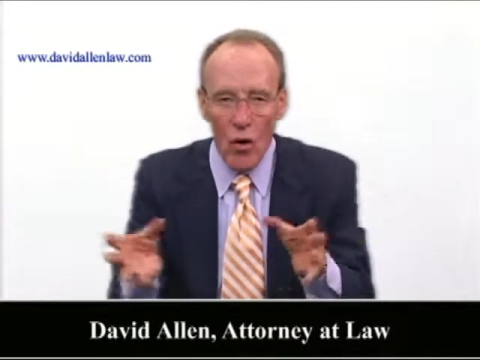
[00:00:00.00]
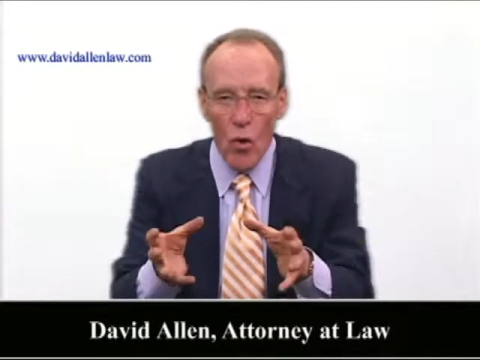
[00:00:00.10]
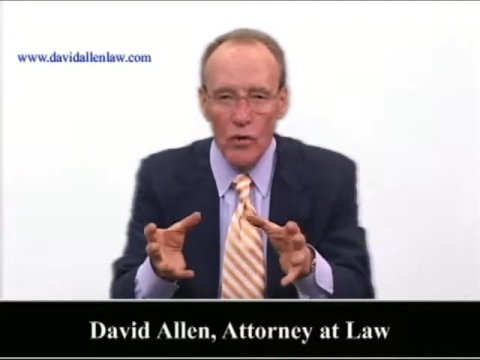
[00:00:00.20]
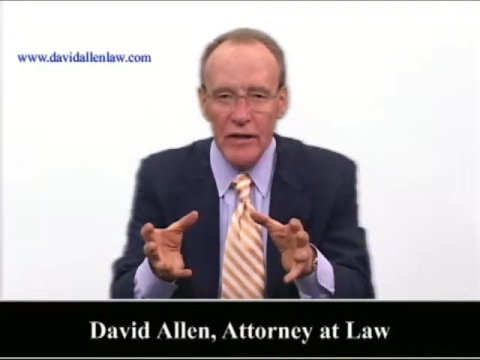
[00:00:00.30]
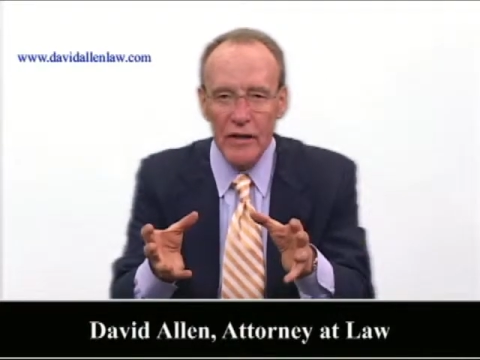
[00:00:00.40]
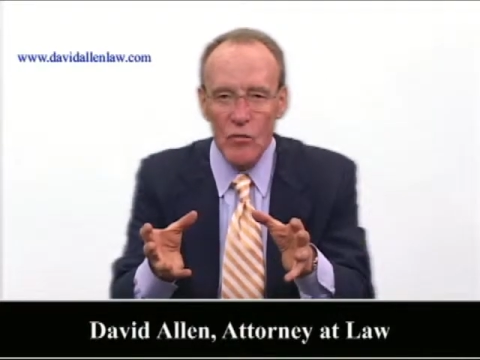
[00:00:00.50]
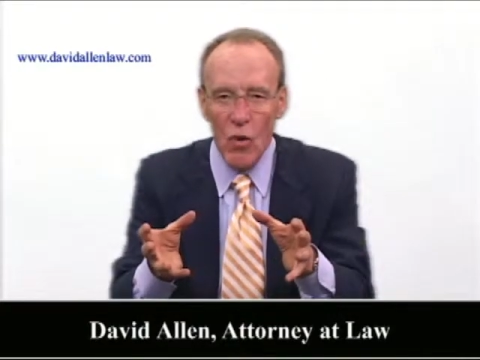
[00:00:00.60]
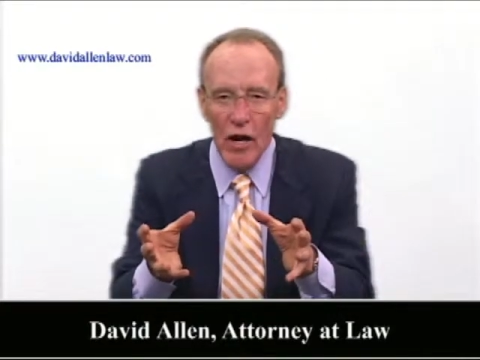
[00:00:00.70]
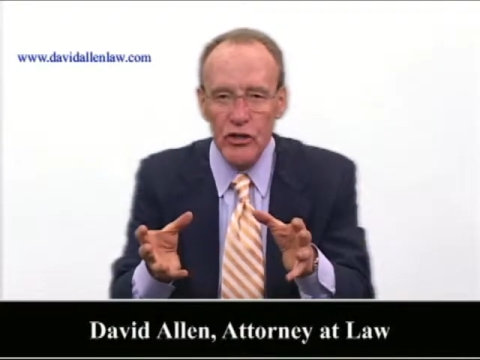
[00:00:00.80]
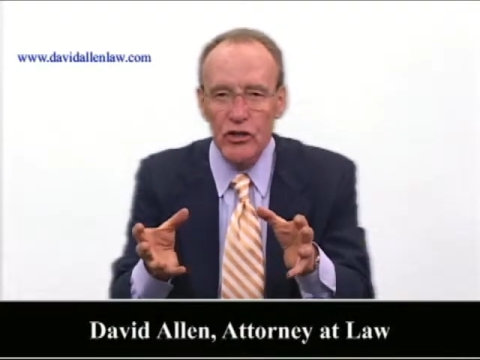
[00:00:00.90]
holding it in
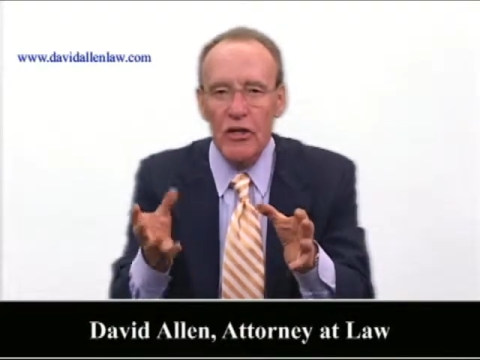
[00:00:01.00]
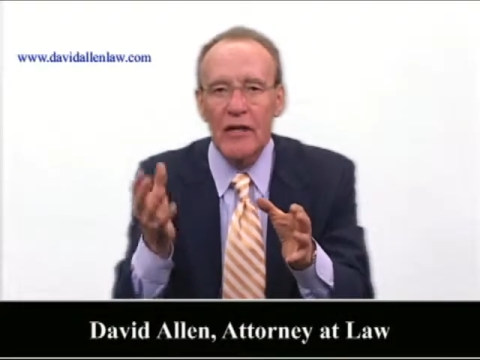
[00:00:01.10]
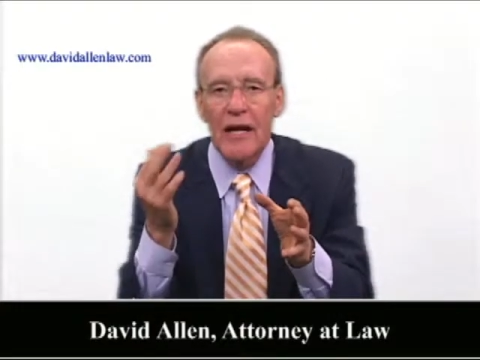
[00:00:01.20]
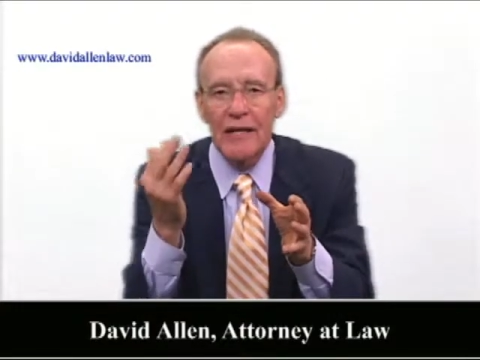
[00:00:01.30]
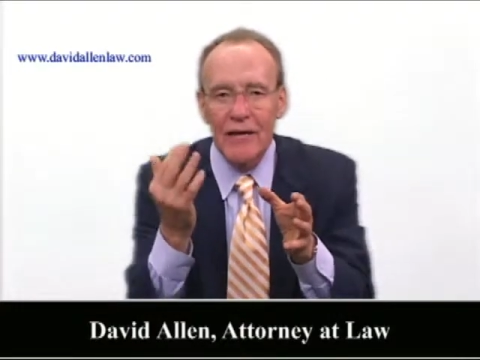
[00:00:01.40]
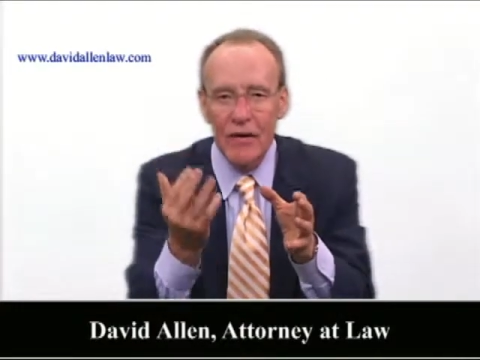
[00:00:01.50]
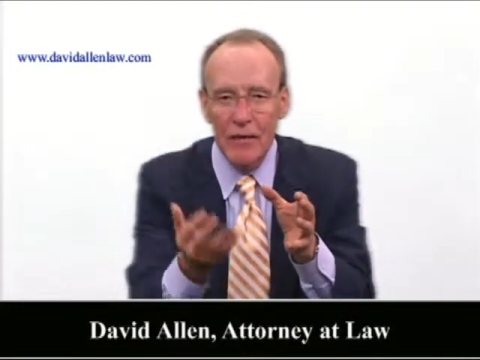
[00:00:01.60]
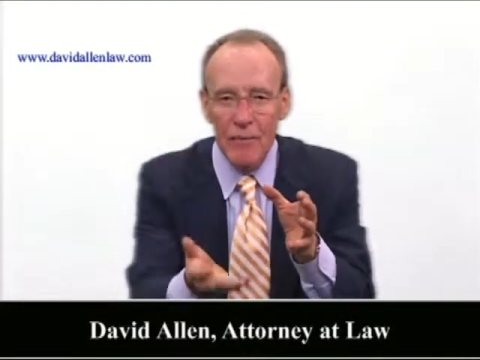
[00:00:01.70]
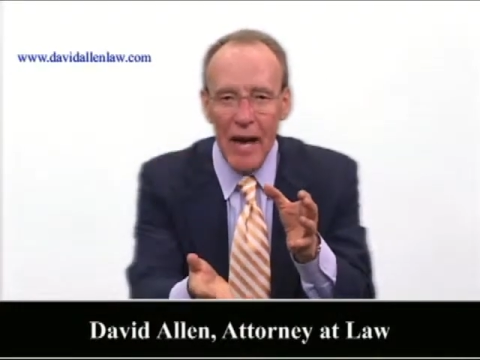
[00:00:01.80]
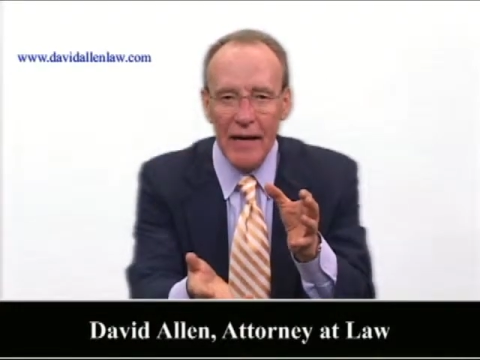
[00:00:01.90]
Washington and giving
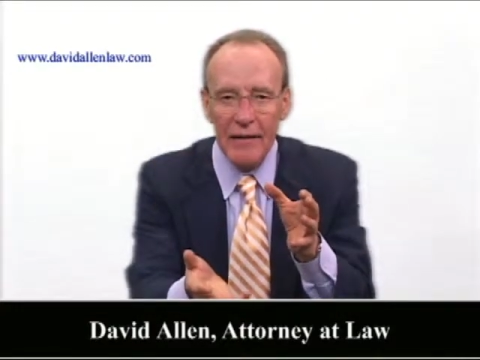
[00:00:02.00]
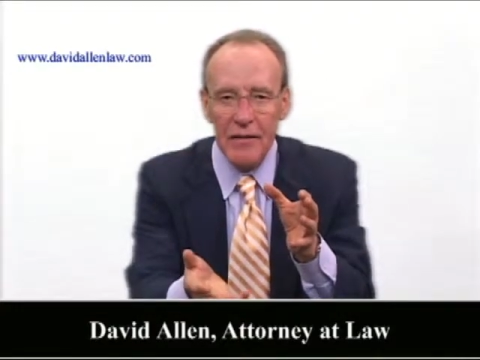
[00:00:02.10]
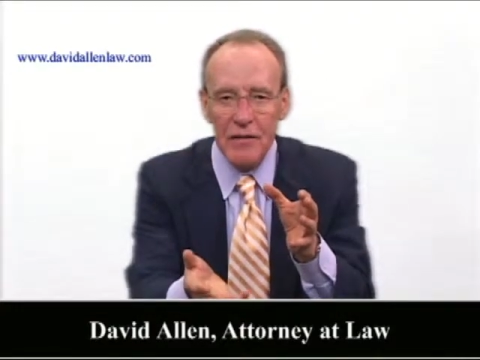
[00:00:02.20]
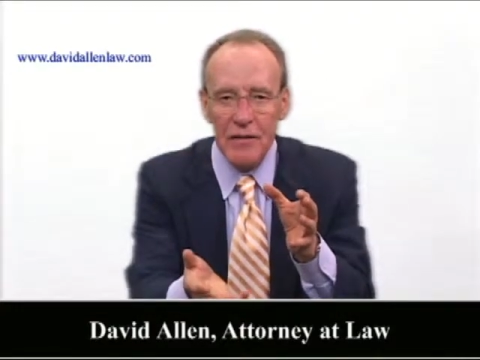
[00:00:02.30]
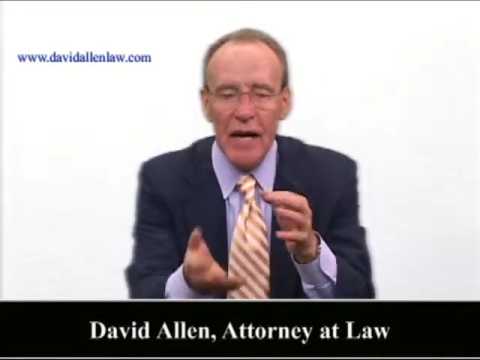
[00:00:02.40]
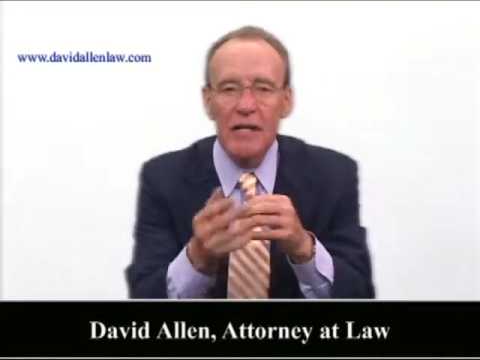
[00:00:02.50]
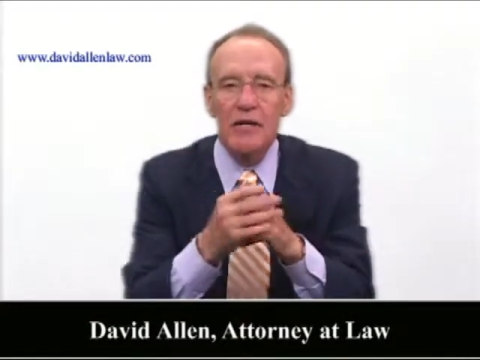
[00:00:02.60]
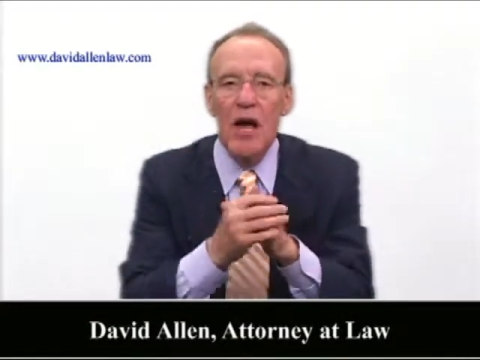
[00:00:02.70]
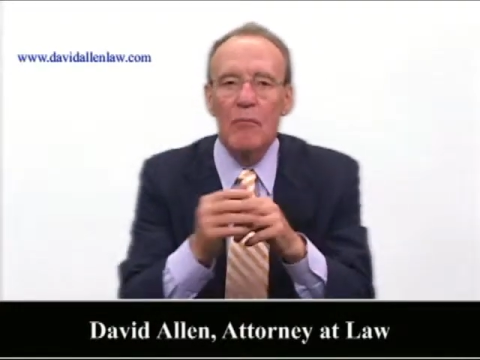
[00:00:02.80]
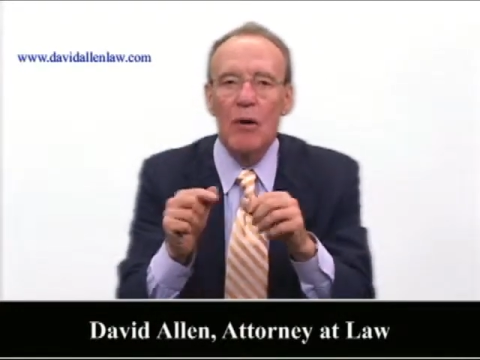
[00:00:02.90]
it back to the states,